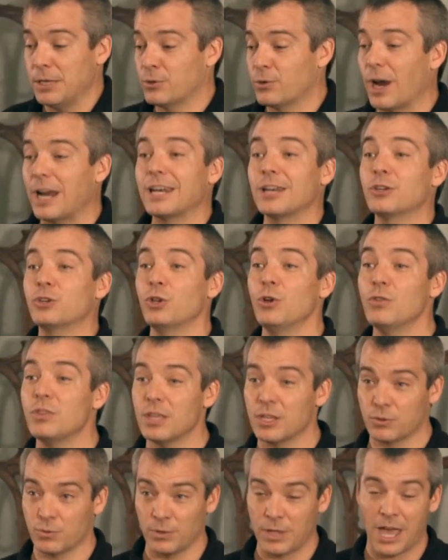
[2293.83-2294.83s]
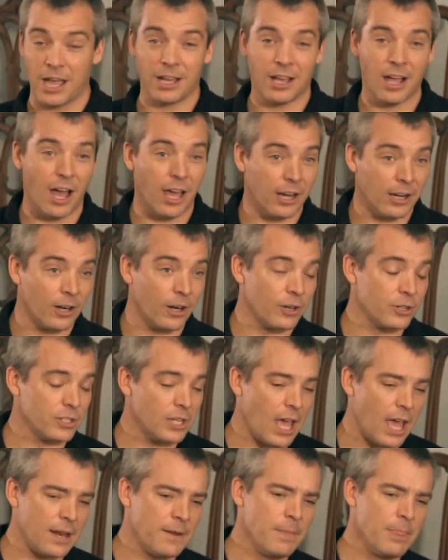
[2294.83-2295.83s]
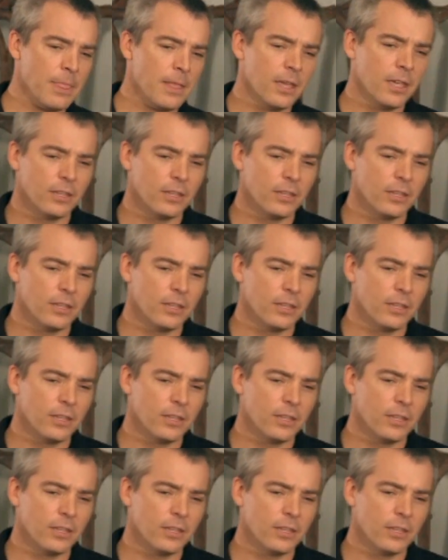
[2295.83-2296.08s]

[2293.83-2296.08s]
be trying to do this without God on our side.